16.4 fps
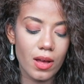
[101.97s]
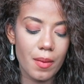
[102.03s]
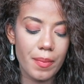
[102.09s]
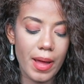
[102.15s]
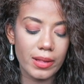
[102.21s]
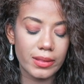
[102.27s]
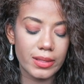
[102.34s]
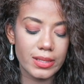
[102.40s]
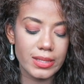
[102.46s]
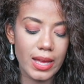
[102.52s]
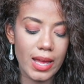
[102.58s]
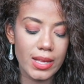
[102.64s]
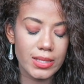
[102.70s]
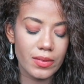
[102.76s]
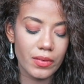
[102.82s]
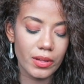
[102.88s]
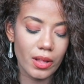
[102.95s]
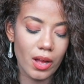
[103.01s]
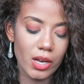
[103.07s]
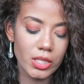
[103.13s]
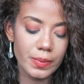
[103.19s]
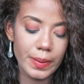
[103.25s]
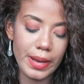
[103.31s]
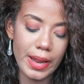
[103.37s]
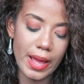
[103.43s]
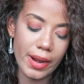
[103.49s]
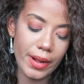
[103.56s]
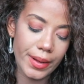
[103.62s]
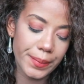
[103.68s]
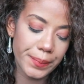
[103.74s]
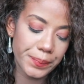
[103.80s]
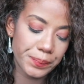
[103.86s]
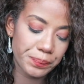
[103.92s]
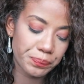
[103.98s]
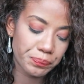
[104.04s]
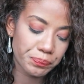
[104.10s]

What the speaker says: about the size of a large banana.